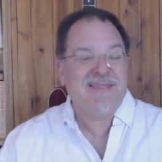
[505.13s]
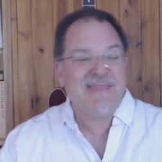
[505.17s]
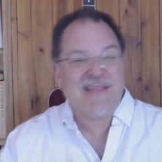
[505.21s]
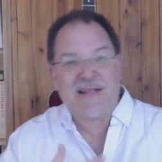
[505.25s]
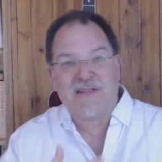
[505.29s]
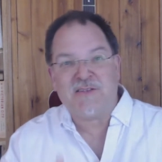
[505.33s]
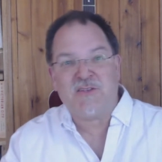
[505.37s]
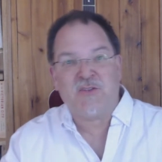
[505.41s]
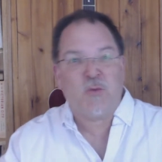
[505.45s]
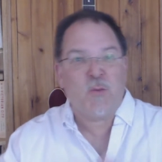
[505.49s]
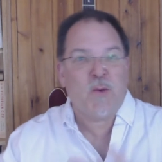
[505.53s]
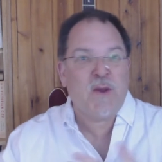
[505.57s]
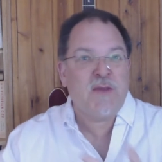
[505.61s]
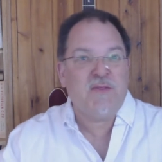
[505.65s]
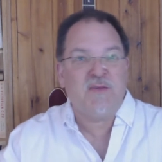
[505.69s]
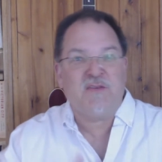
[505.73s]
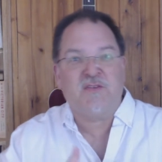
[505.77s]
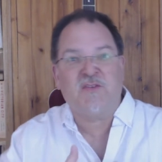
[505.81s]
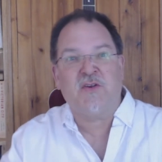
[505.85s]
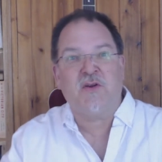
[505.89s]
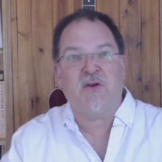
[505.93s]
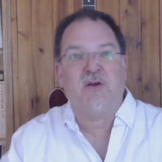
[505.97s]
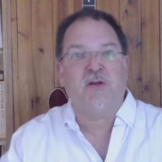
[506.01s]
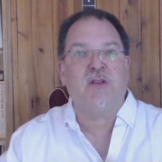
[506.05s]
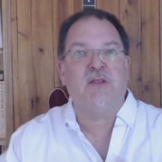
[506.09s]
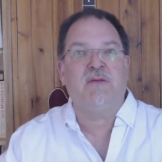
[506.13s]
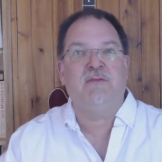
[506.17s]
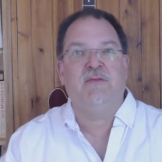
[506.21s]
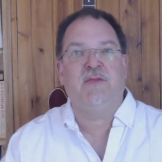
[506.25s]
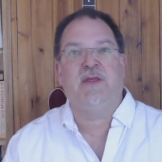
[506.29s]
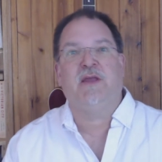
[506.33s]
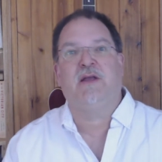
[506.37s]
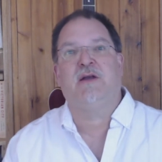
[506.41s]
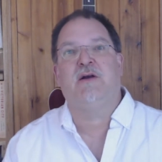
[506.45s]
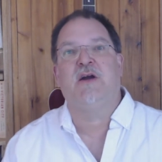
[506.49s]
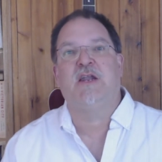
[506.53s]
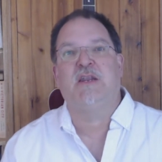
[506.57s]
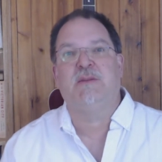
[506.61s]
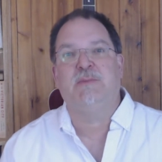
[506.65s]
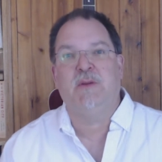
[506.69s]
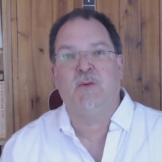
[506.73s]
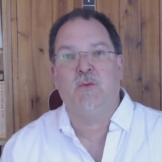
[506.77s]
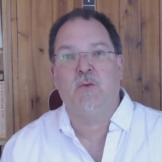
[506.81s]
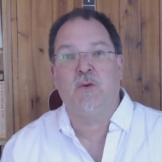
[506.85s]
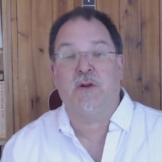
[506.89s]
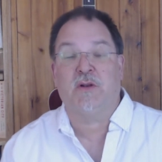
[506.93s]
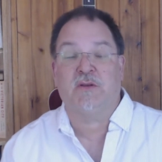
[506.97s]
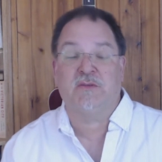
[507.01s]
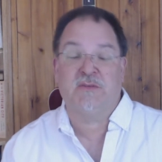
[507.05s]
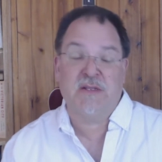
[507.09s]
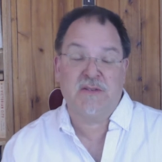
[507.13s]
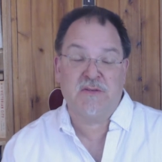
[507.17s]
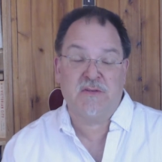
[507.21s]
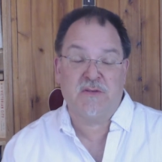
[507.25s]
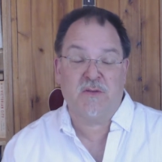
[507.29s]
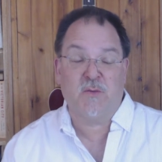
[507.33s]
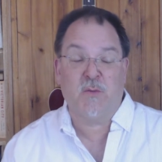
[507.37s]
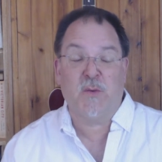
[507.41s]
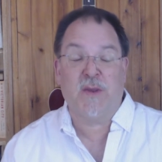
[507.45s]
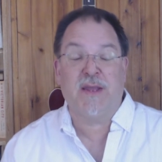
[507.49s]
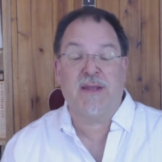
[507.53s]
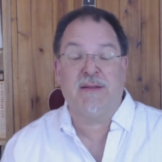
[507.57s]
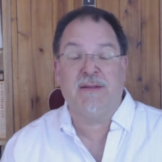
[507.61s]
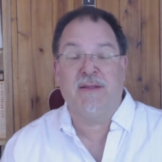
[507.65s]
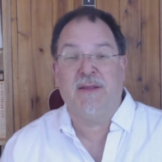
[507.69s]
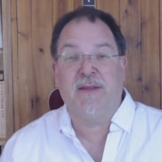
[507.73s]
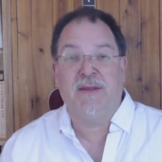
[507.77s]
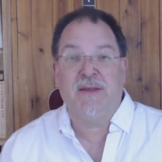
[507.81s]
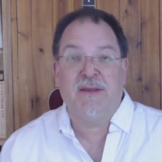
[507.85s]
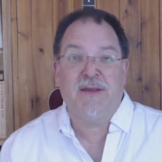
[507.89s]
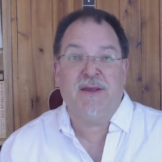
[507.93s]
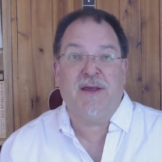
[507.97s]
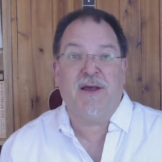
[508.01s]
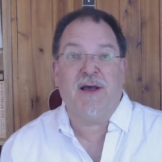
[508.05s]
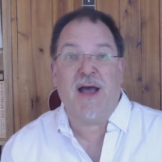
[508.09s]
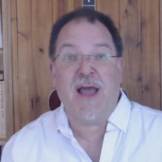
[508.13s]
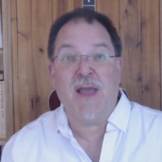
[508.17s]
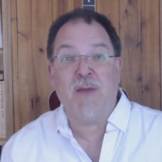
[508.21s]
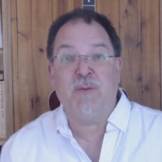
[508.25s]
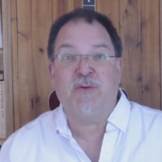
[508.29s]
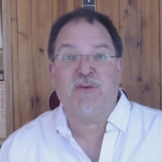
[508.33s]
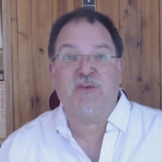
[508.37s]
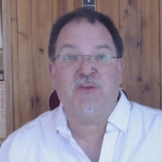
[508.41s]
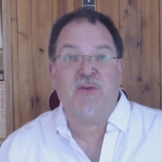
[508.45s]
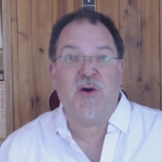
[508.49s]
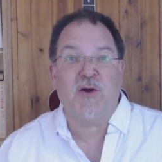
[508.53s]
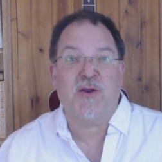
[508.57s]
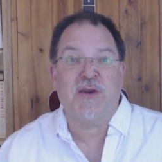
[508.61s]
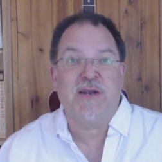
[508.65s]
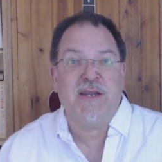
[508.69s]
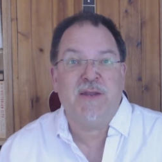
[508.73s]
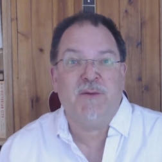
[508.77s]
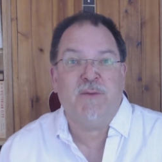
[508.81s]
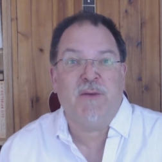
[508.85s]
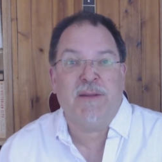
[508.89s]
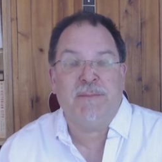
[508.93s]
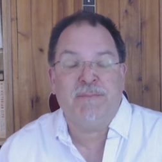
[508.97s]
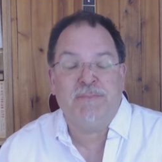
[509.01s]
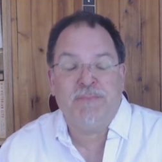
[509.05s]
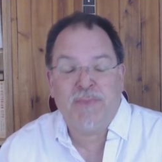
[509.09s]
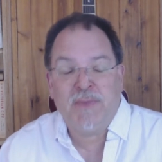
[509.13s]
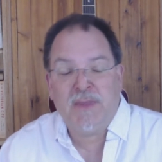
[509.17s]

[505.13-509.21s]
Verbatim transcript: That's the way the circle of the economy works. That's the way uh, I was taught anyway.